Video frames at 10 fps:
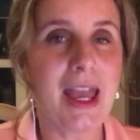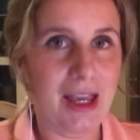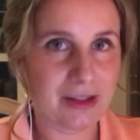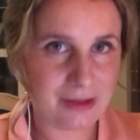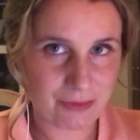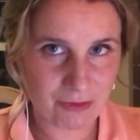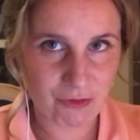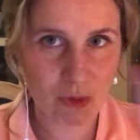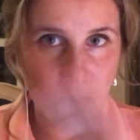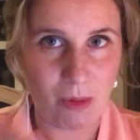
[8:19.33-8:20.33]
in different
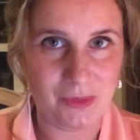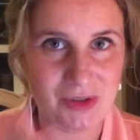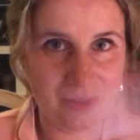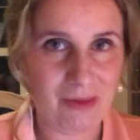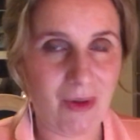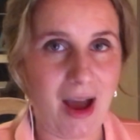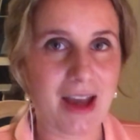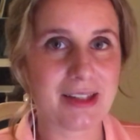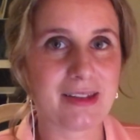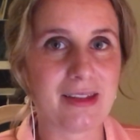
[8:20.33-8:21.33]
forms,
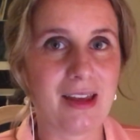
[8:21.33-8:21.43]
right?